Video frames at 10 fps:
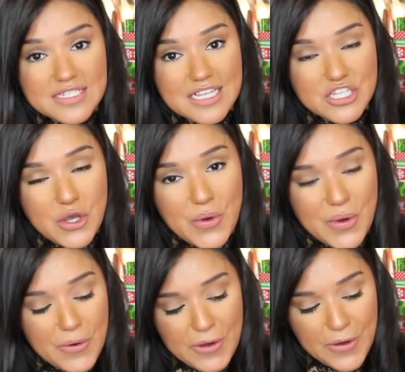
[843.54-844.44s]
that says ho
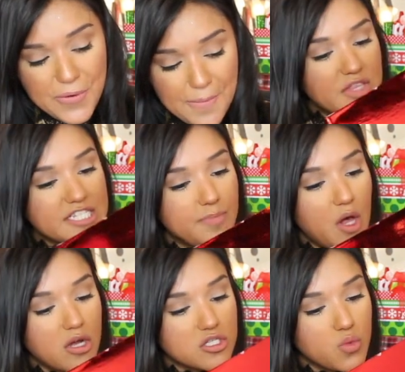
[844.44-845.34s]
ho ho. This
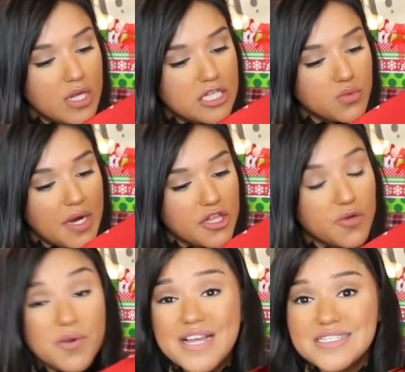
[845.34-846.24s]
box was
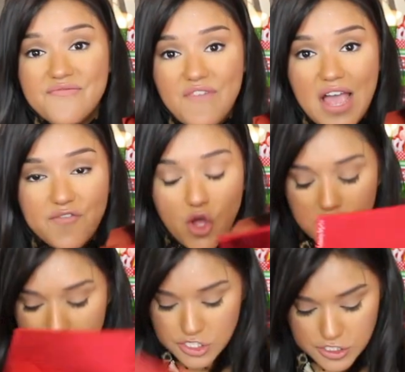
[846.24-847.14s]
regular price of
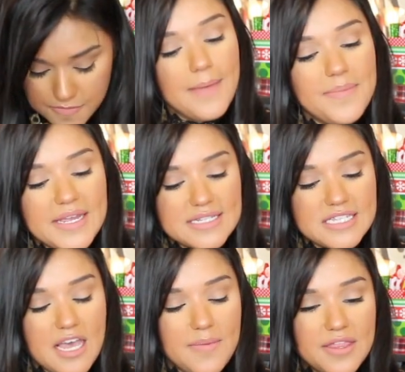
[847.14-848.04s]
$5. I
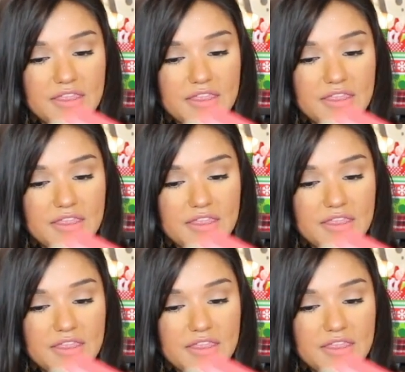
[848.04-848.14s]
picked up